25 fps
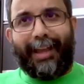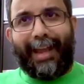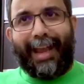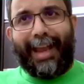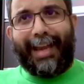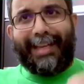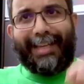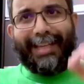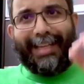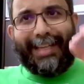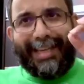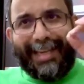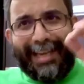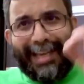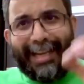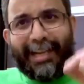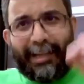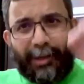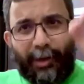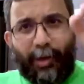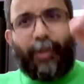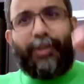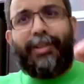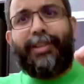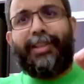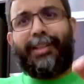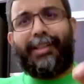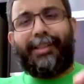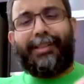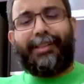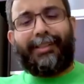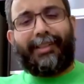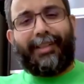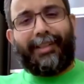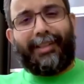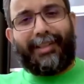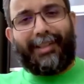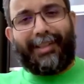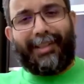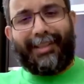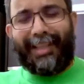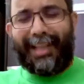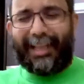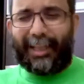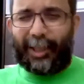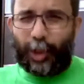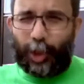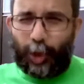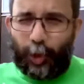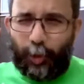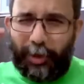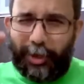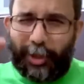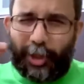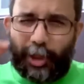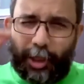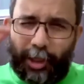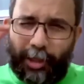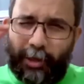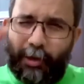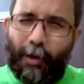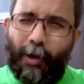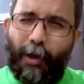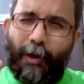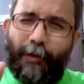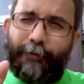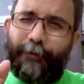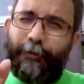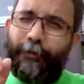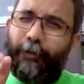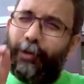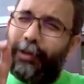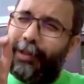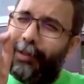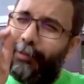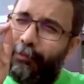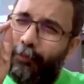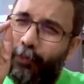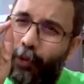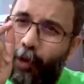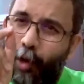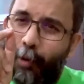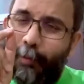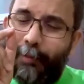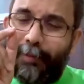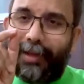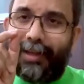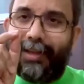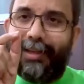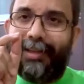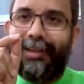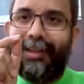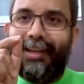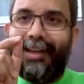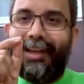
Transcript: And inconsistency, that switching off for the moment.